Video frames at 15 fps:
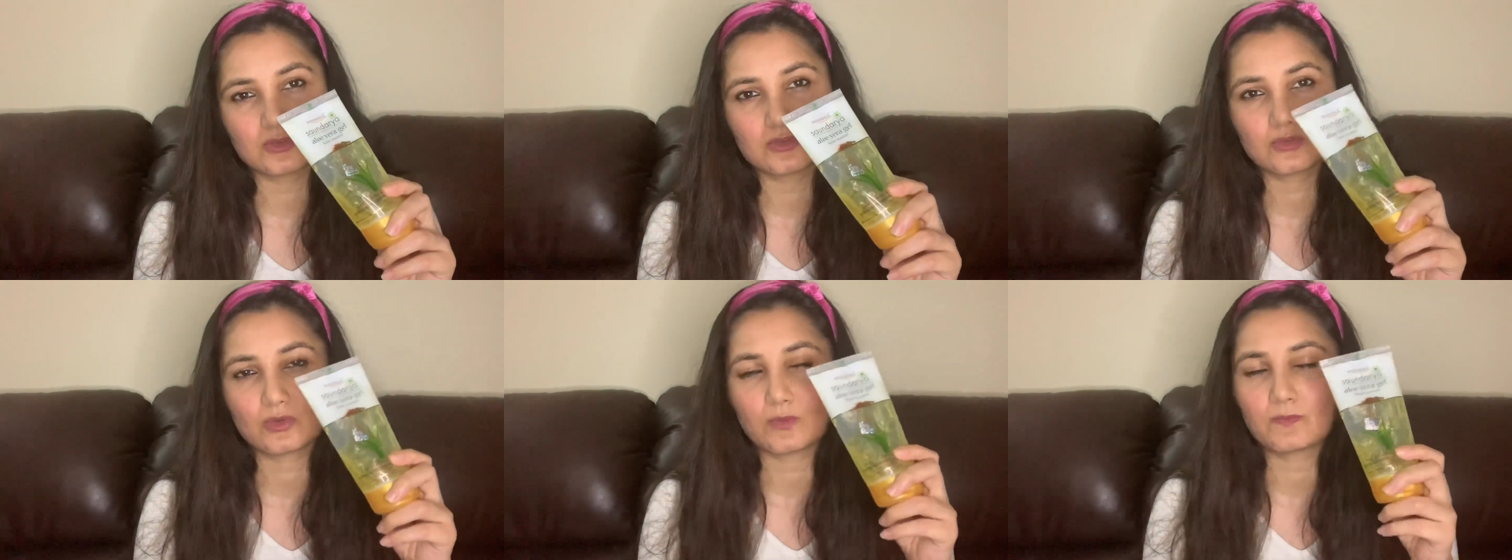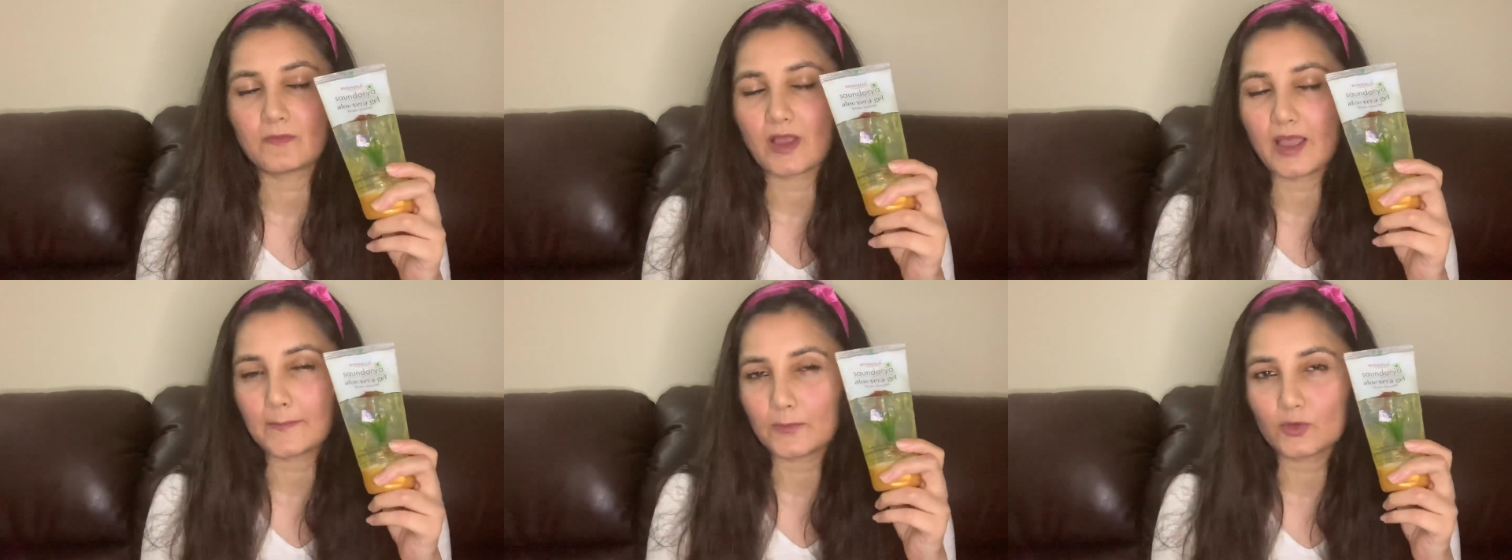So
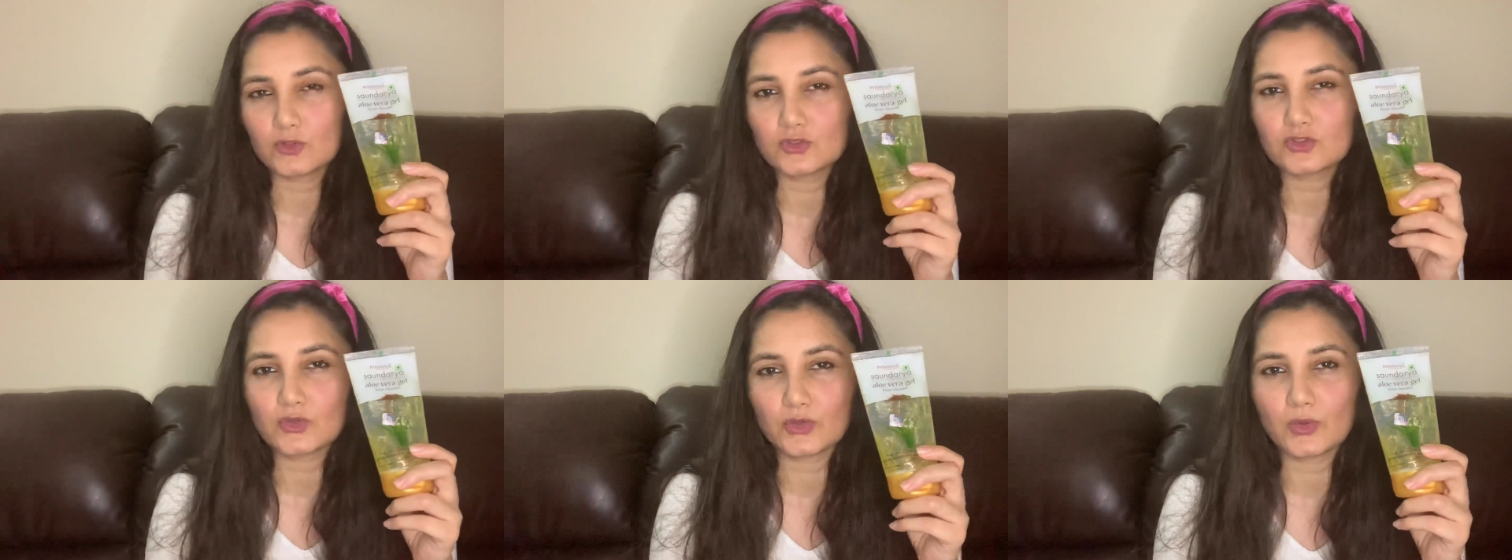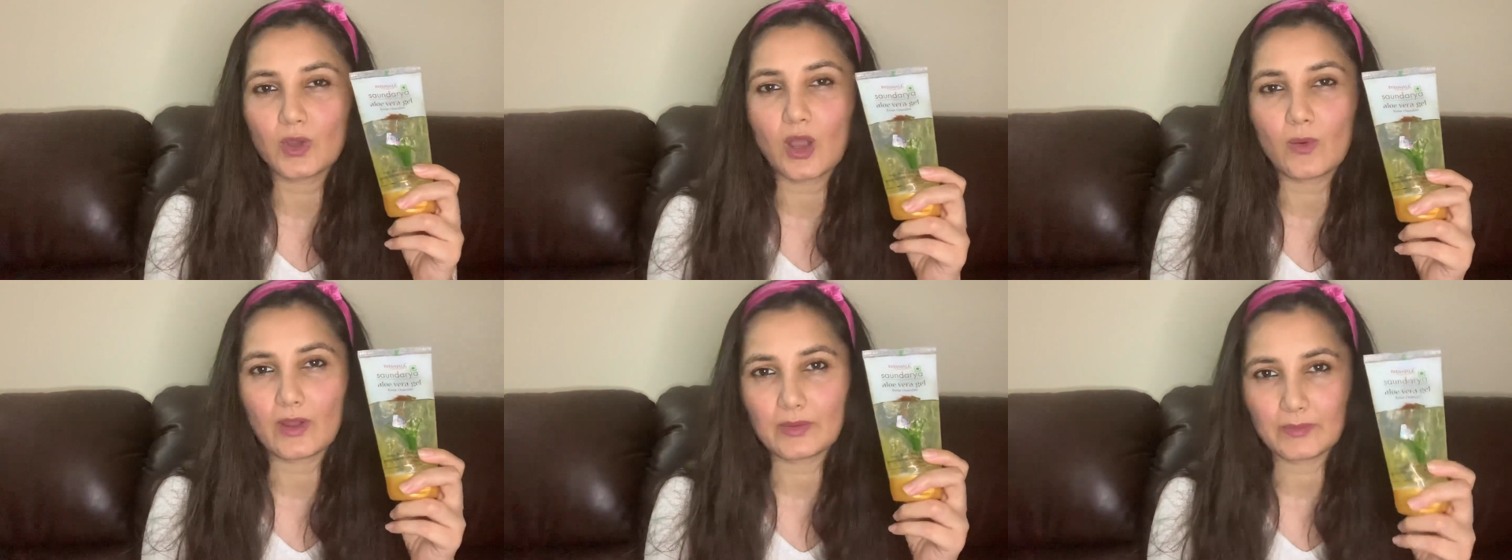I'm going to show you
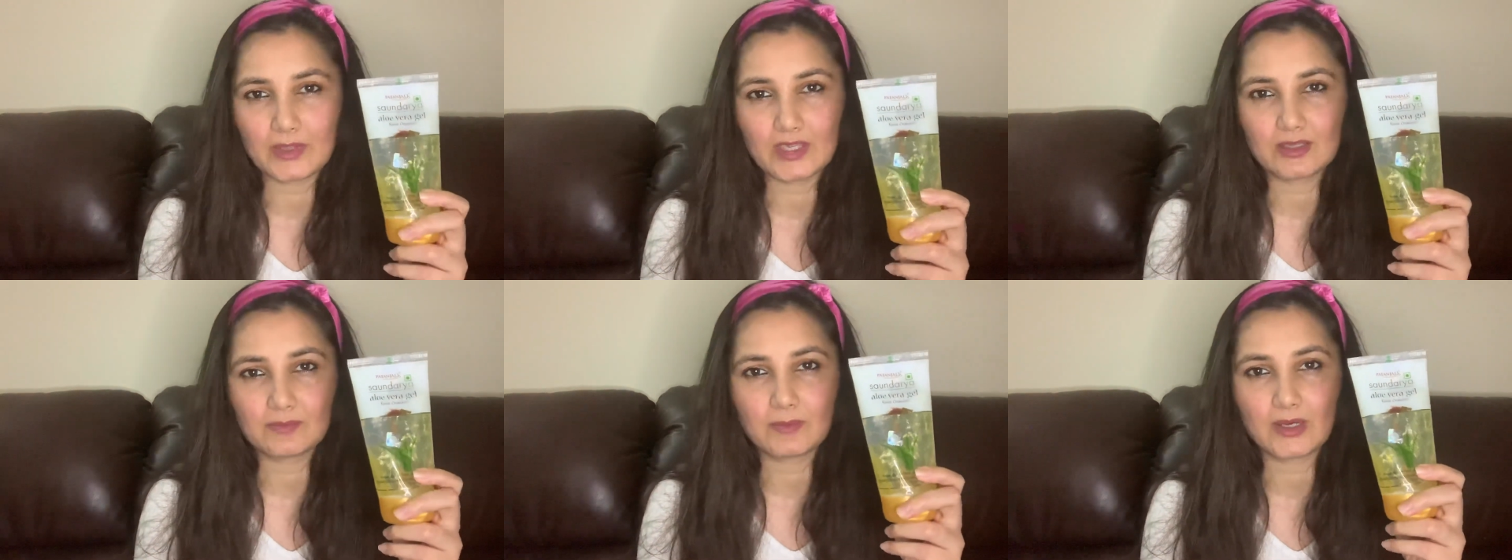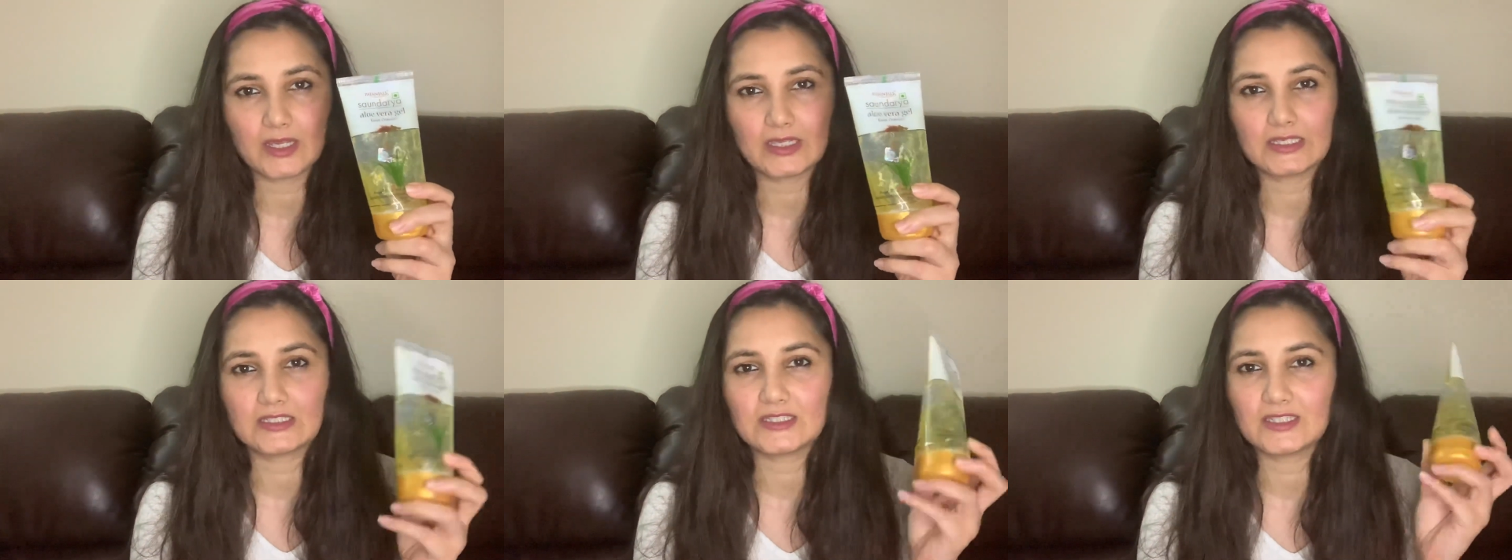how I make
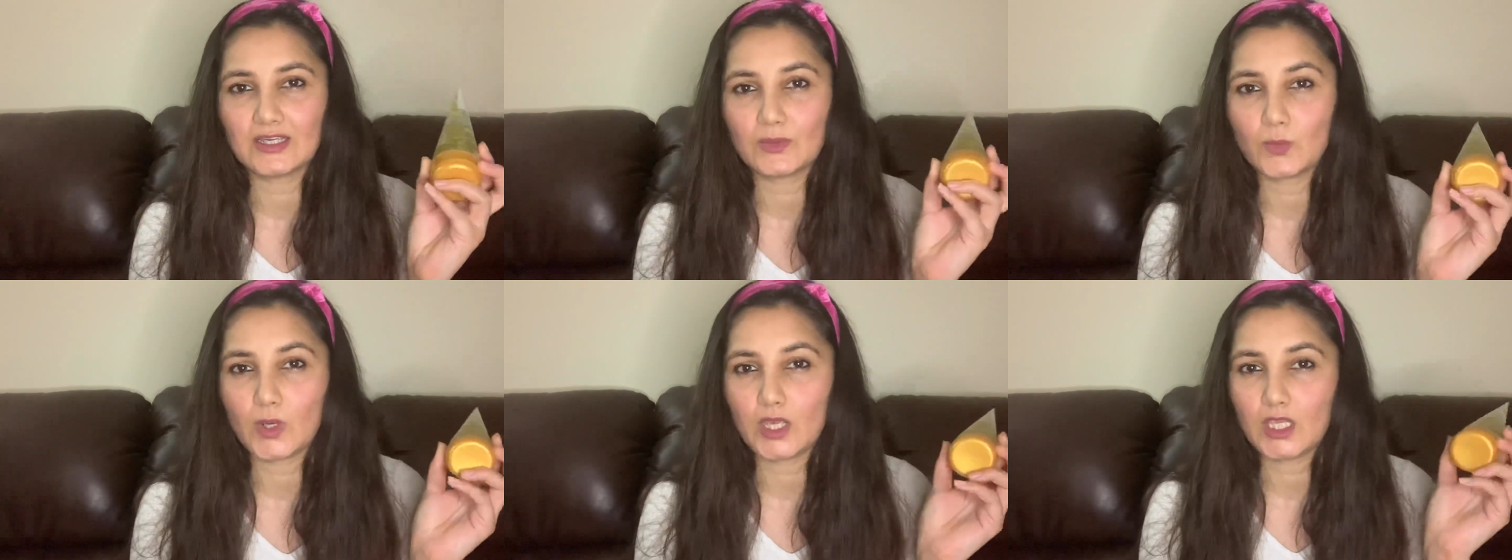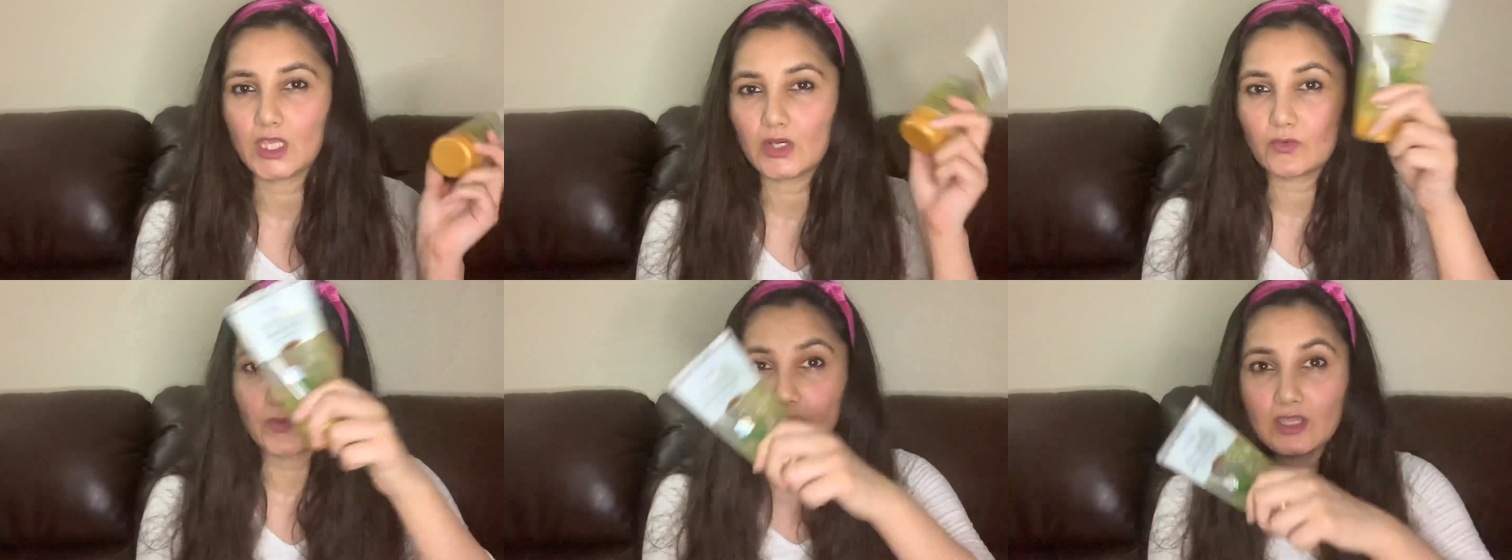my DIY
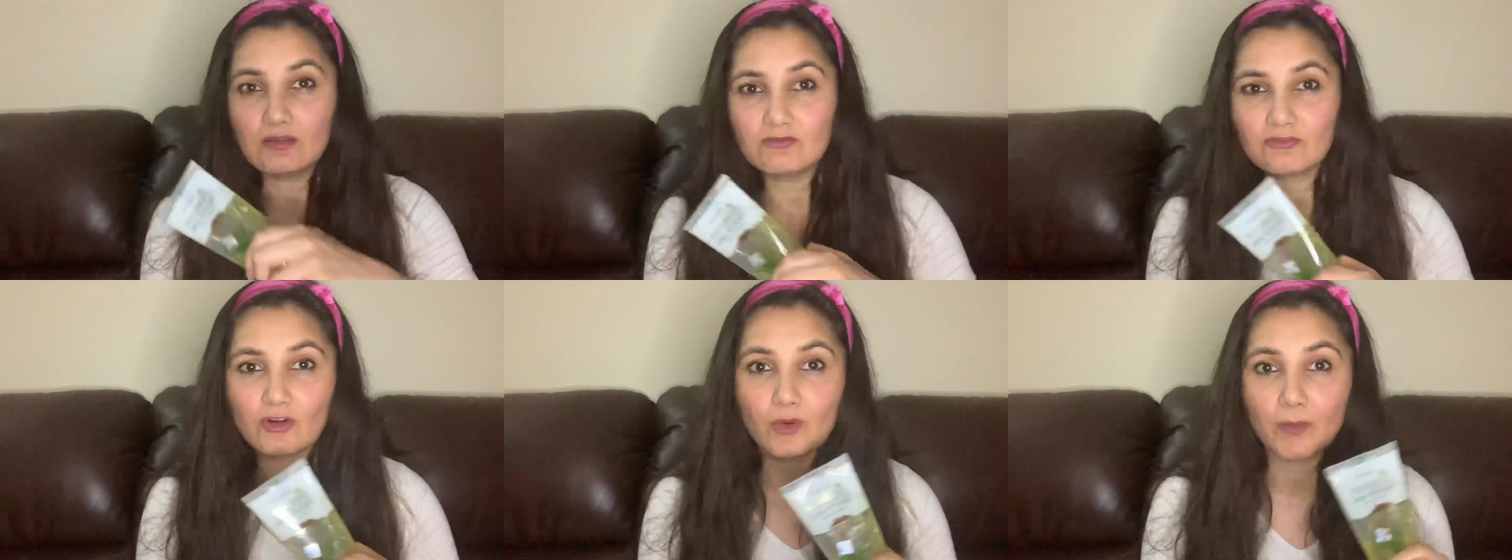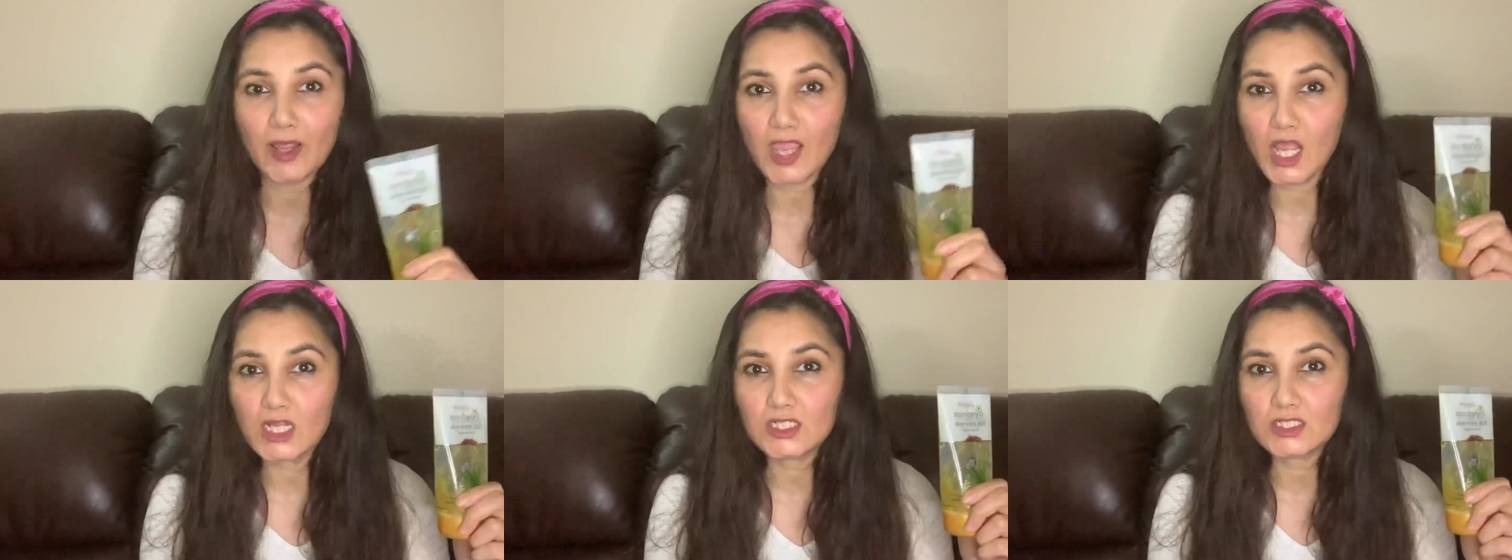cream for my
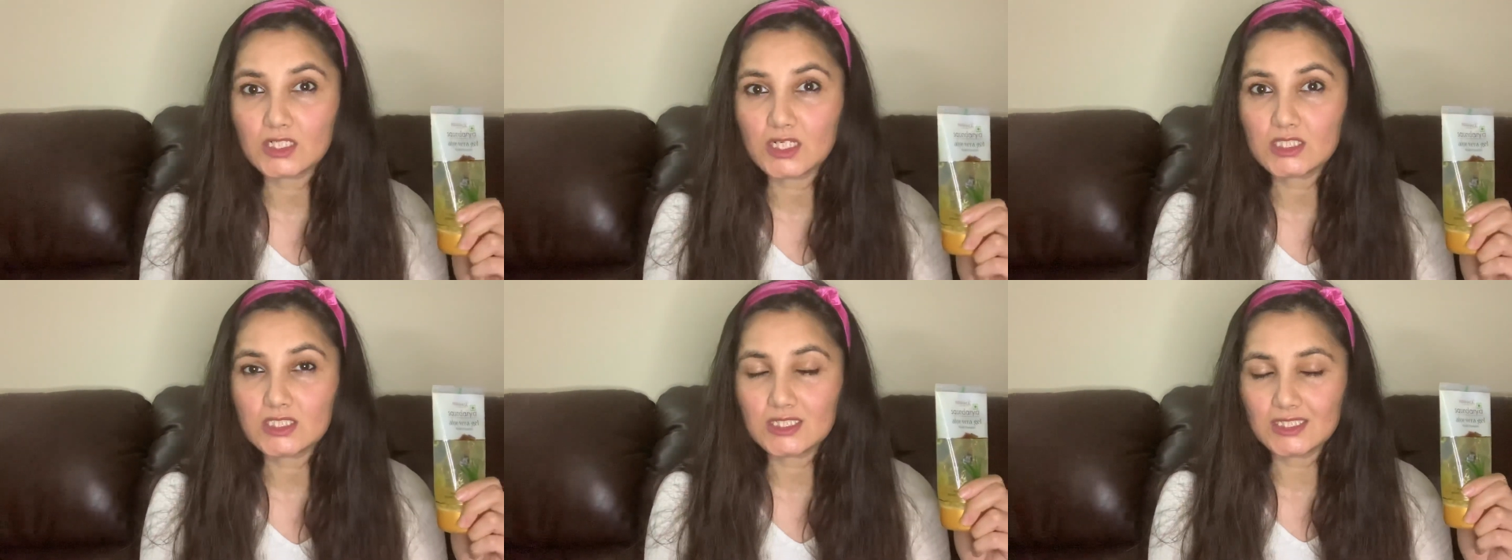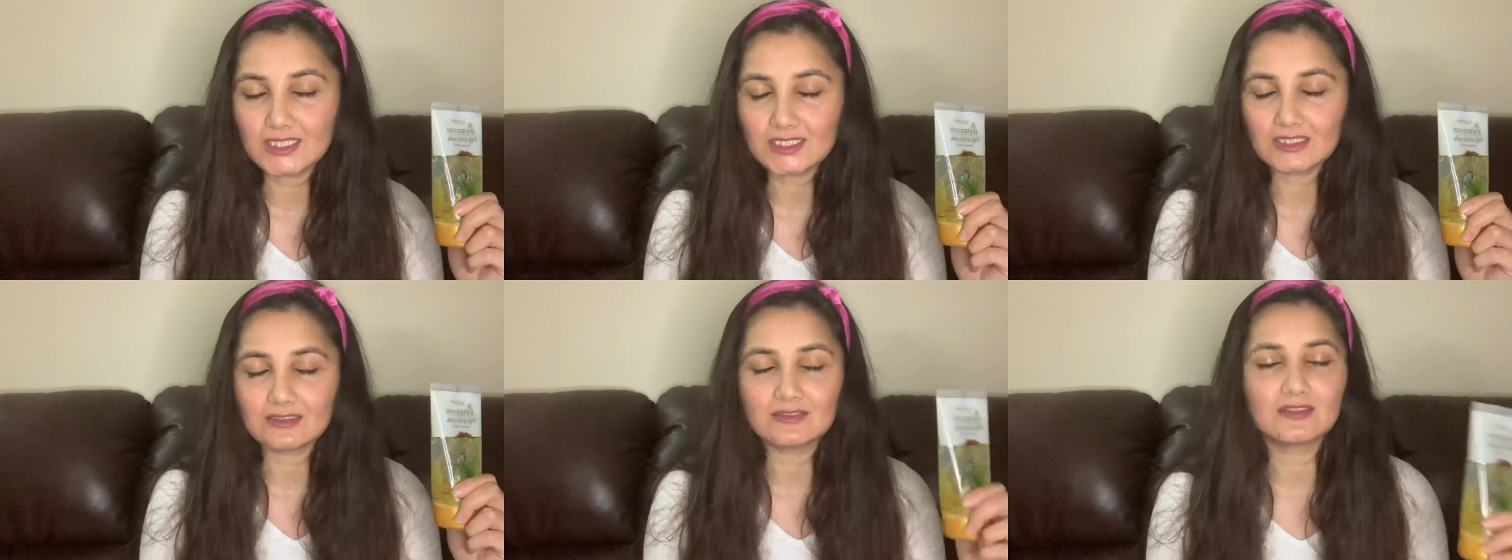under eye
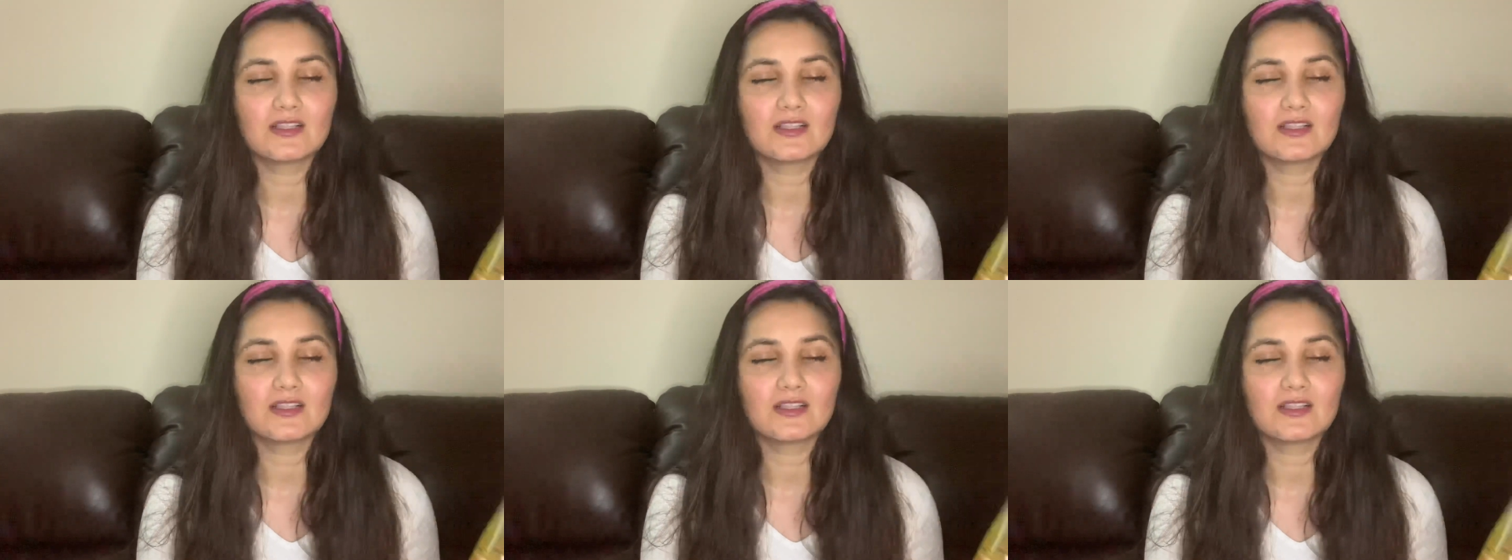circle.